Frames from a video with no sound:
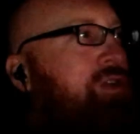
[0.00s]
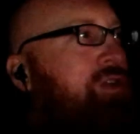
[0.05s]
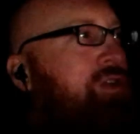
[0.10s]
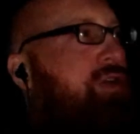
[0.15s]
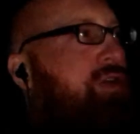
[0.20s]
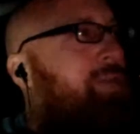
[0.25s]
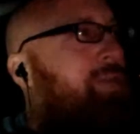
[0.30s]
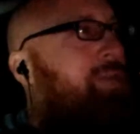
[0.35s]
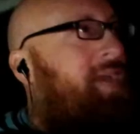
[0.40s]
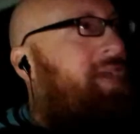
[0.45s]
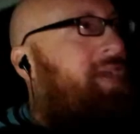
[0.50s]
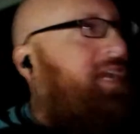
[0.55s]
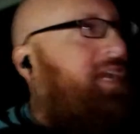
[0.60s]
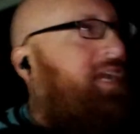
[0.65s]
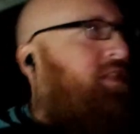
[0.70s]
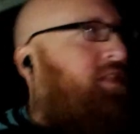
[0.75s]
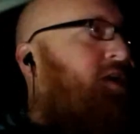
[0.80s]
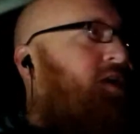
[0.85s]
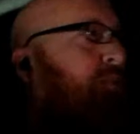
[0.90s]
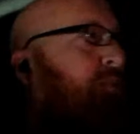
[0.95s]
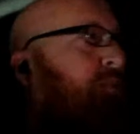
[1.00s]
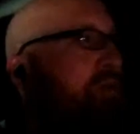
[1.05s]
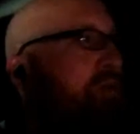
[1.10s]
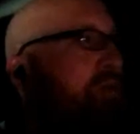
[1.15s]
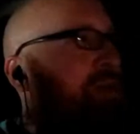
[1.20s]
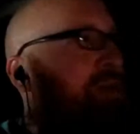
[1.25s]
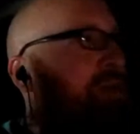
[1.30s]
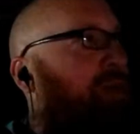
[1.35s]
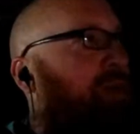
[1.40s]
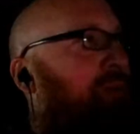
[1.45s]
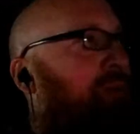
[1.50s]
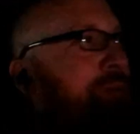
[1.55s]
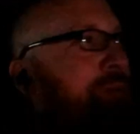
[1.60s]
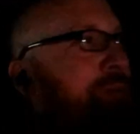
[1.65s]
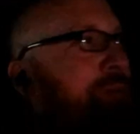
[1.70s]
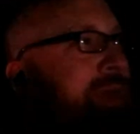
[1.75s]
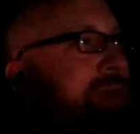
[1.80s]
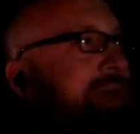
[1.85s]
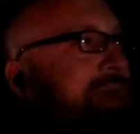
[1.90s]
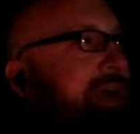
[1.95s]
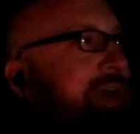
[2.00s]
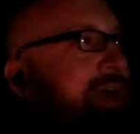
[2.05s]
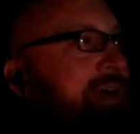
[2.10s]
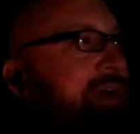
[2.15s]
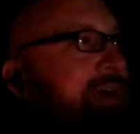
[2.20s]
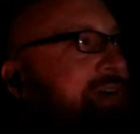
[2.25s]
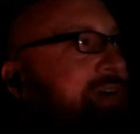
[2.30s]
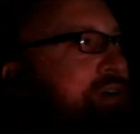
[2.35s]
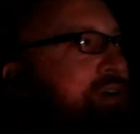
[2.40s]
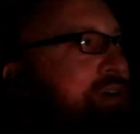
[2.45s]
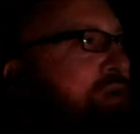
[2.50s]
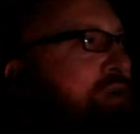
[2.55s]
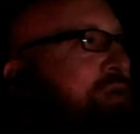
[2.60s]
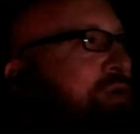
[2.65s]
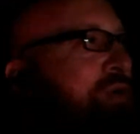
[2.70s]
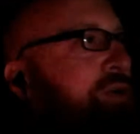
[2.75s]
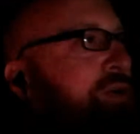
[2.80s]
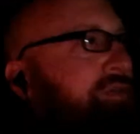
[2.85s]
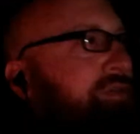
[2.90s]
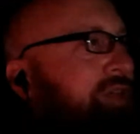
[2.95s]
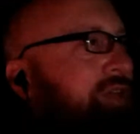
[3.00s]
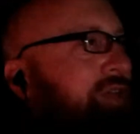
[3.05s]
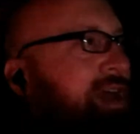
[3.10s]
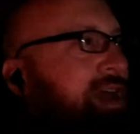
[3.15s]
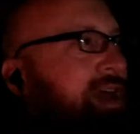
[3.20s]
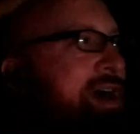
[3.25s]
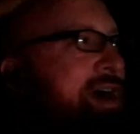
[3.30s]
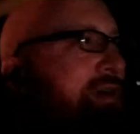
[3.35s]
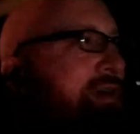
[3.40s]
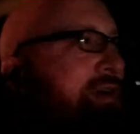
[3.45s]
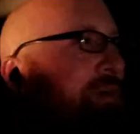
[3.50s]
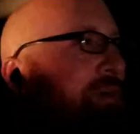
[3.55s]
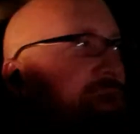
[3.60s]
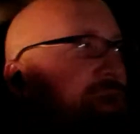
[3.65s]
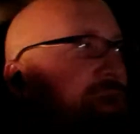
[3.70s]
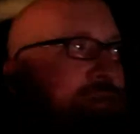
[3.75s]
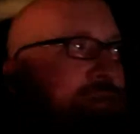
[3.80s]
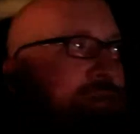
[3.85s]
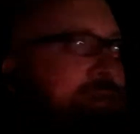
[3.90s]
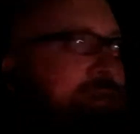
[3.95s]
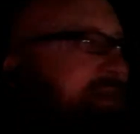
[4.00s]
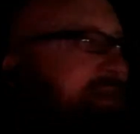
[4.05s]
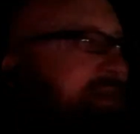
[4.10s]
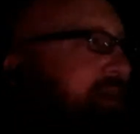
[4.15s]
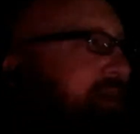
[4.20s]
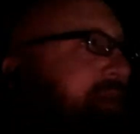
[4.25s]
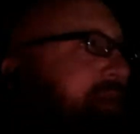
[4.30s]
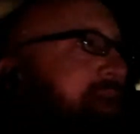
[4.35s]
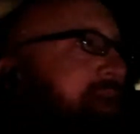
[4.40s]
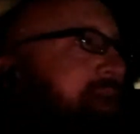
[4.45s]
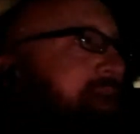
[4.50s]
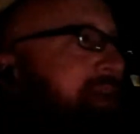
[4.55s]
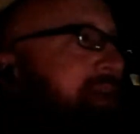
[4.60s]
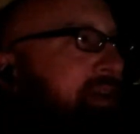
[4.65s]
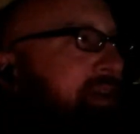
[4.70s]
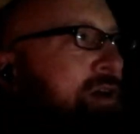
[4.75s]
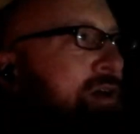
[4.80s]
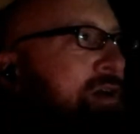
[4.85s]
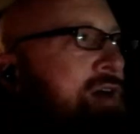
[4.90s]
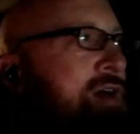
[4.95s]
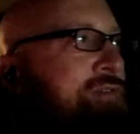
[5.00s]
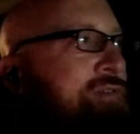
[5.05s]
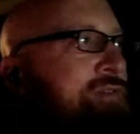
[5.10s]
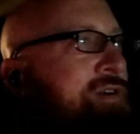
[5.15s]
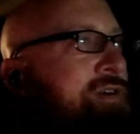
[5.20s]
you can make it look pretty by have a gold overlay on it or whatever. That doesn't make it a good offer.